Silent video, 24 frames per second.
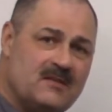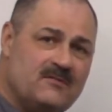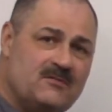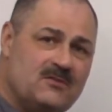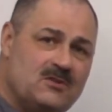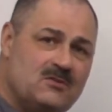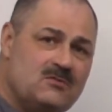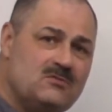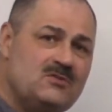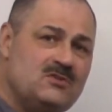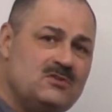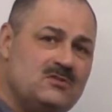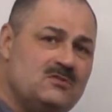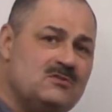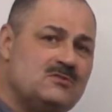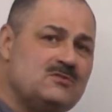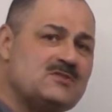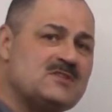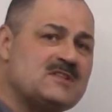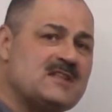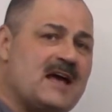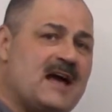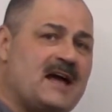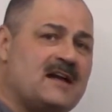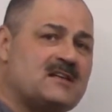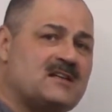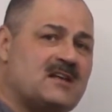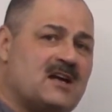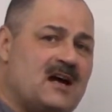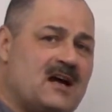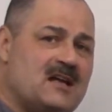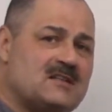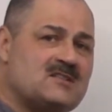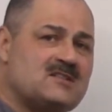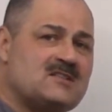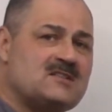if you use that
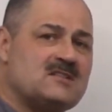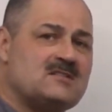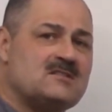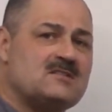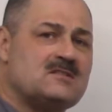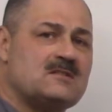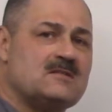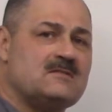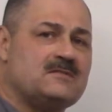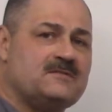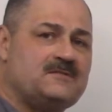constant